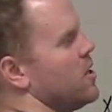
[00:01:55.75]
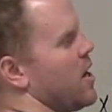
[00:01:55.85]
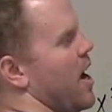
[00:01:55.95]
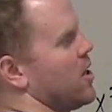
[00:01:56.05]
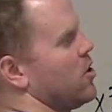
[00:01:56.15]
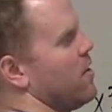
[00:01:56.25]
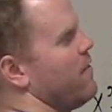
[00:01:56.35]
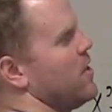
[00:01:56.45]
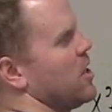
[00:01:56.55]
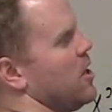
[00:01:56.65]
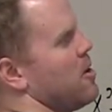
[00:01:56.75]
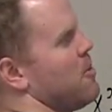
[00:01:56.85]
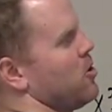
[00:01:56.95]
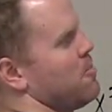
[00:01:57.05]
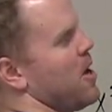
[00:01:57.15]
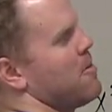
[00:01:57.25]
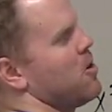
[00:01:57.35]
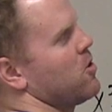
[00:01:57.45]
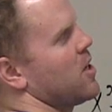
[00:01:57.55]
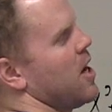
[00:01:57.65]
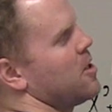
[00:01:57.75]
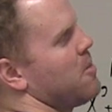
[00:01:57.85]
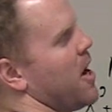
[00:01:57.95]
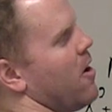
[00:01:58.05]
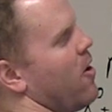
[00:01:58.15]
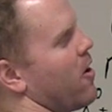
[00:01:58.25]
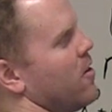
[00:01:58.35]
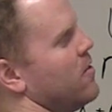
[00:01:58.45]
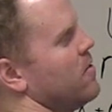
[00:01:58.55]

is to actually physically multiply both sides by r.